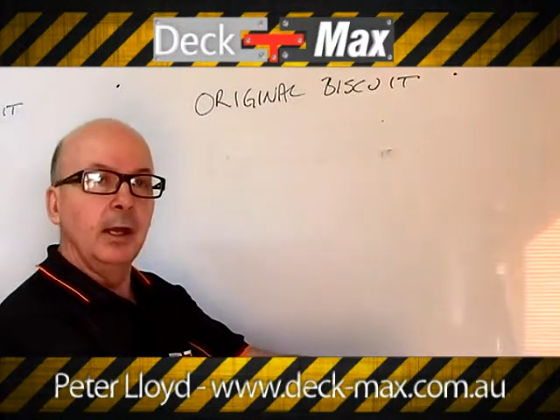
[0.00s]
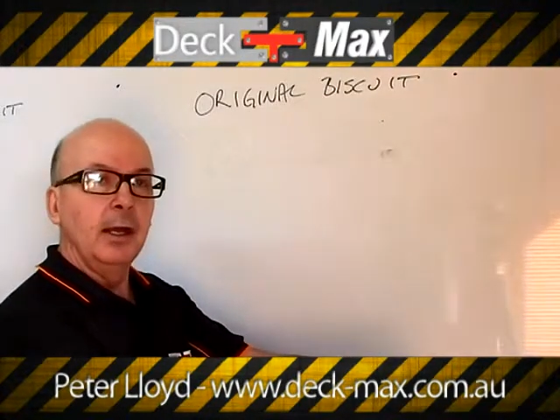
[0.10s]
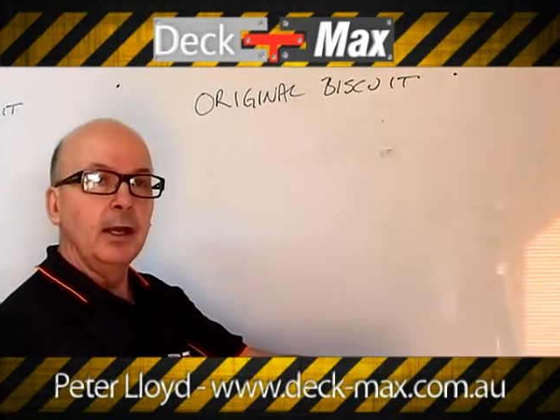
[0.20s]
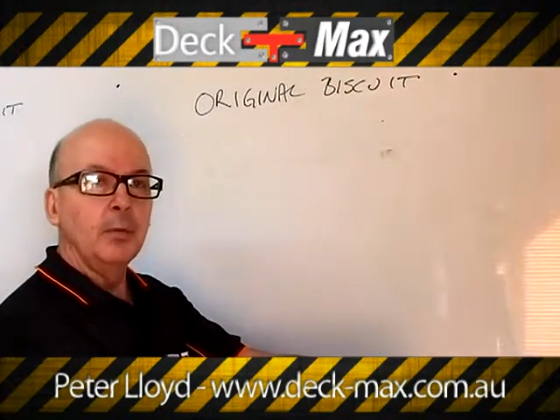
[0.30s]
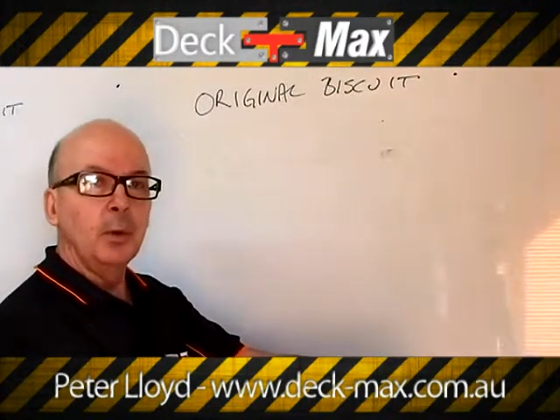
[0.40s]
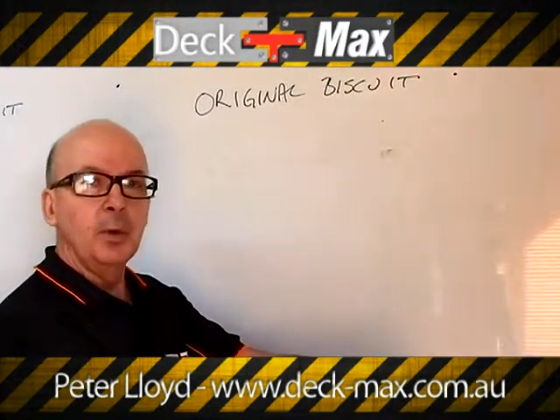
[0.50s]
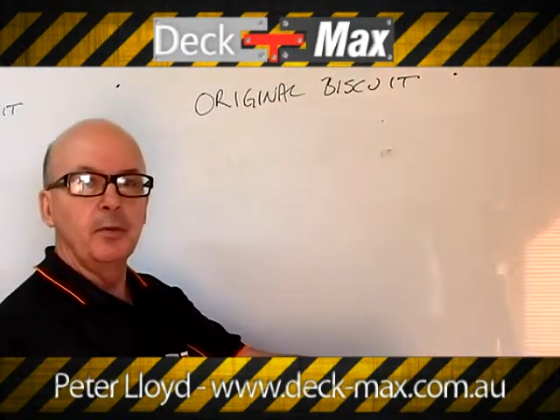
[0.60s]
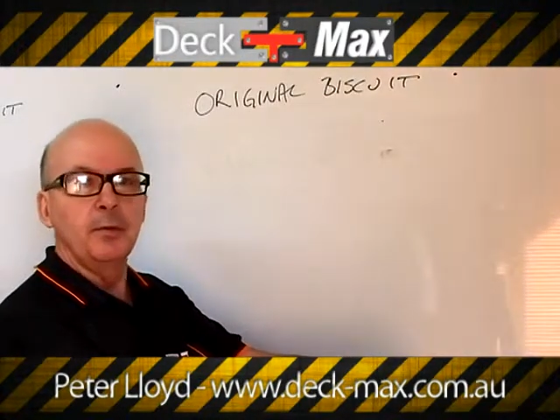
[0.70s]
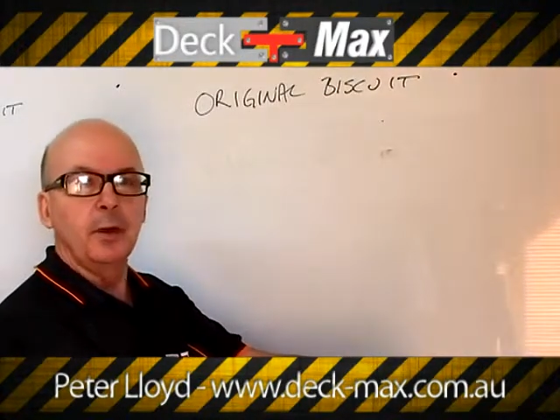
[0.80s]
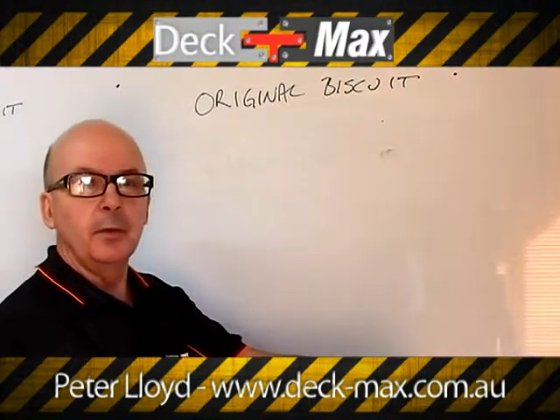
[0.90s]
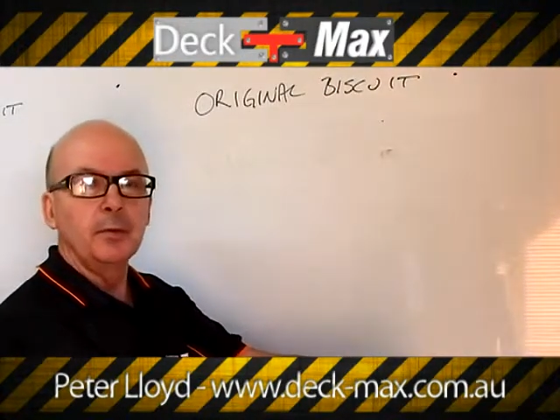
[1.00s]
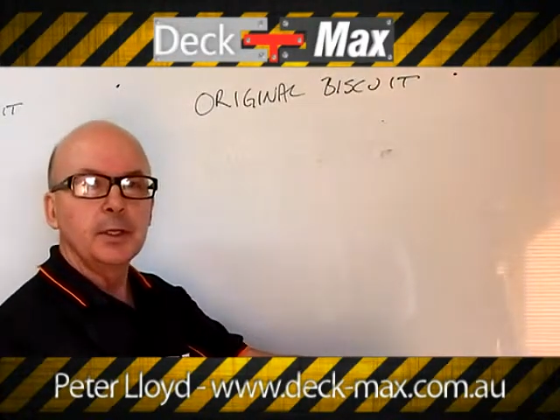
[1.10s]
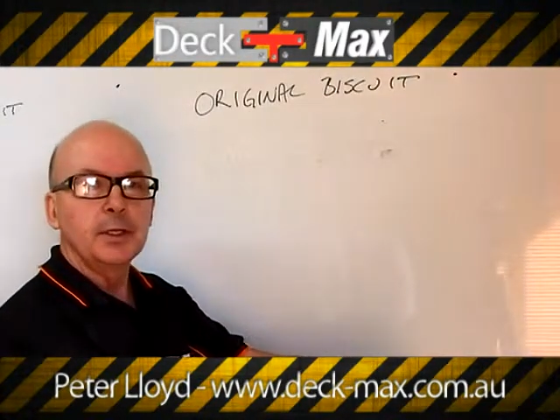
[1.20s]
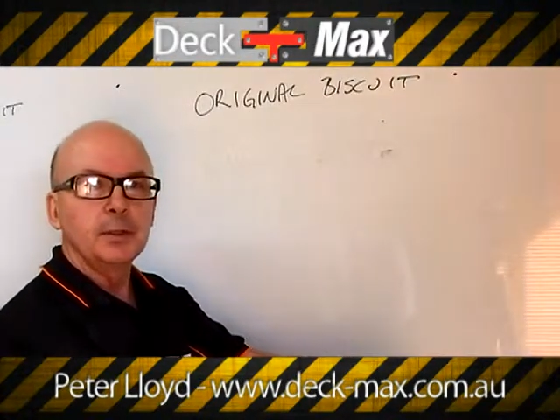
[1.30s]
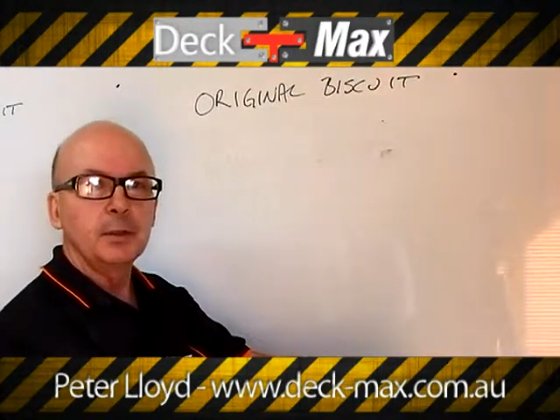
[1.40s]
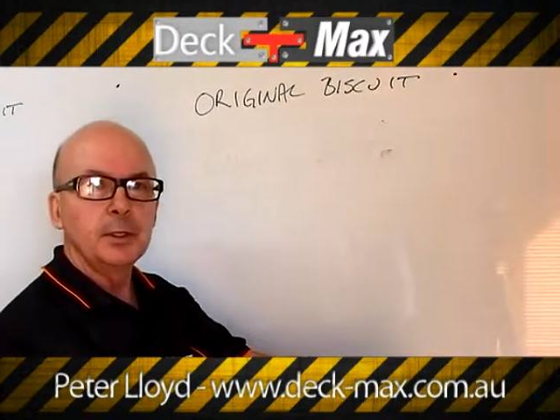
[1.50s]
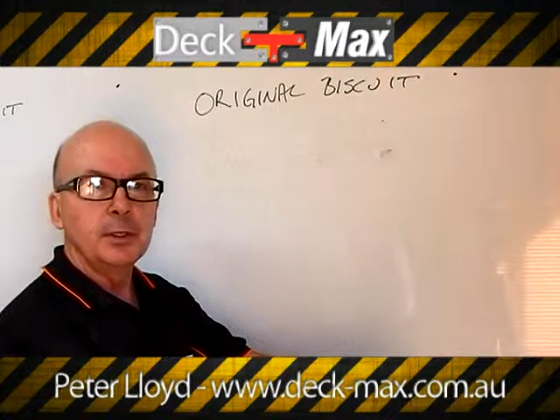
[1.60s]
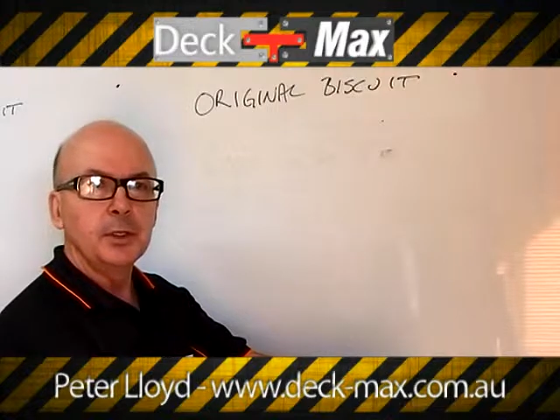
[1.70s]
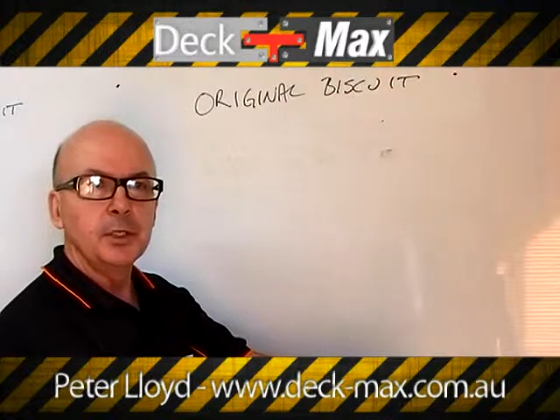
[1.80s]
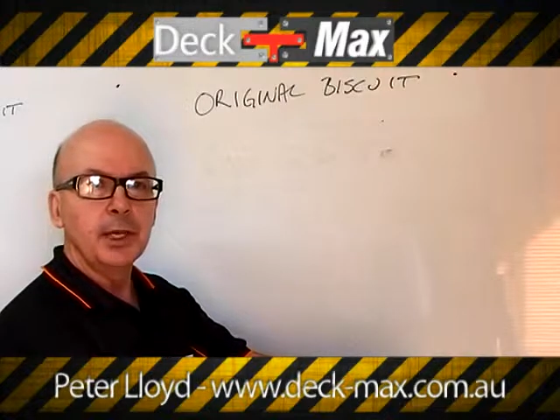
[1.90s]
and what we've evolved into
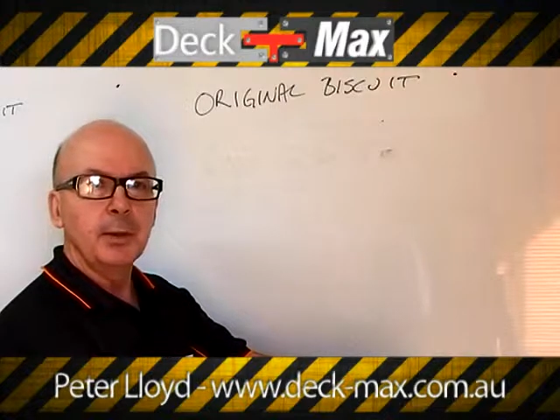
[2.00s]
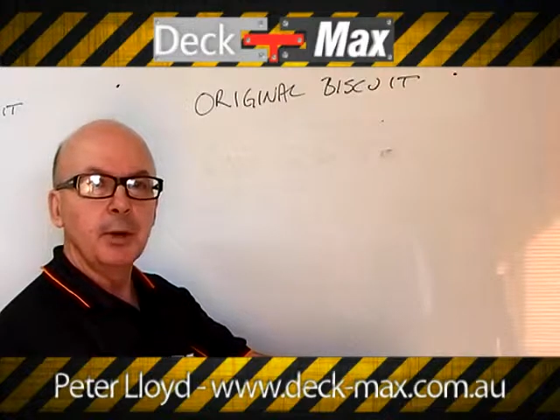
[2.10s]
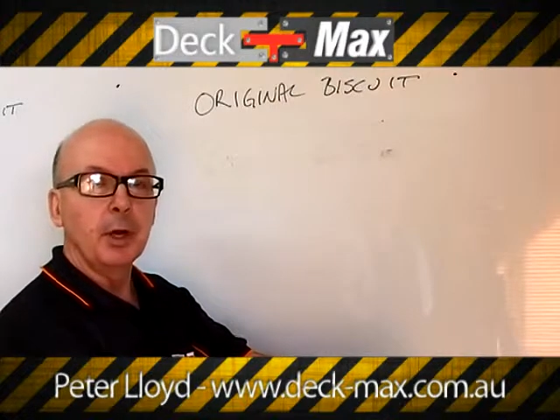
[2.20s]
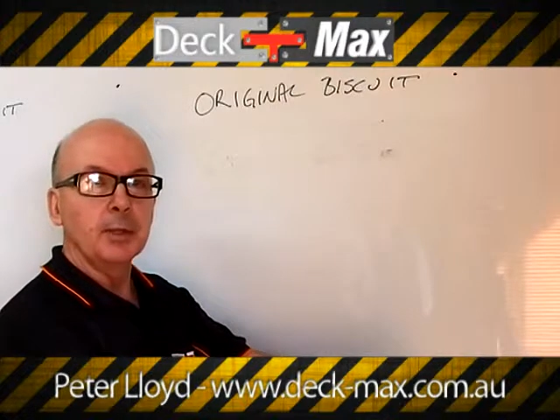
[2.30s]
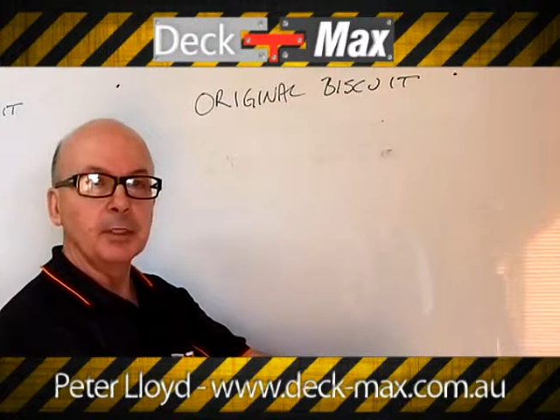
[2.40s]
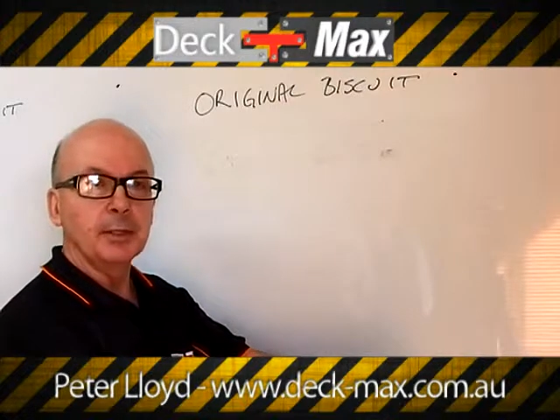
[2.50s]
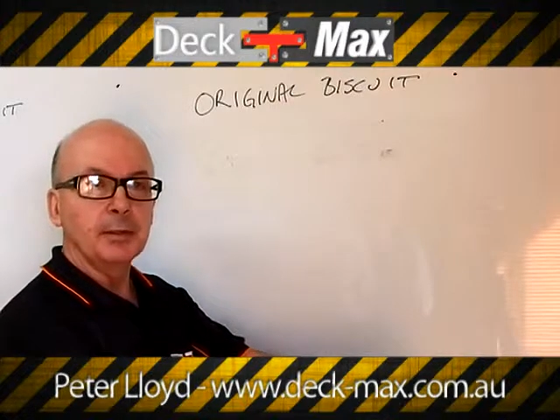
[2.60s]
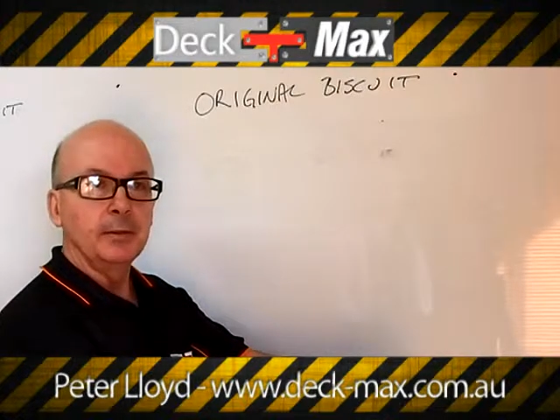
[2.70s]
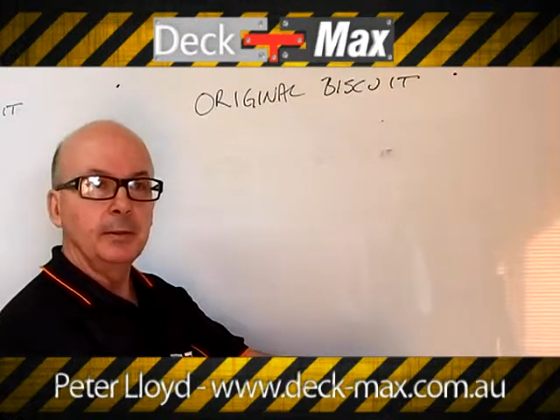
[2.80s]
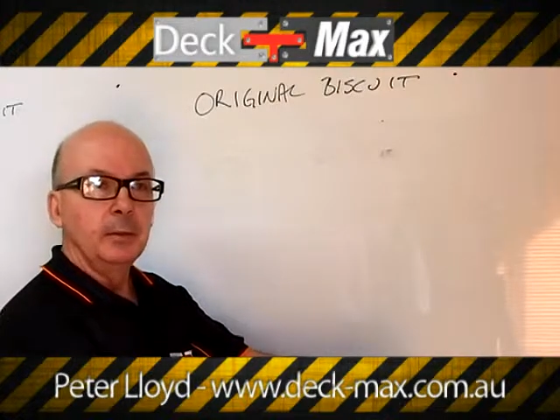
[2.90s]
is using our pro biscuit.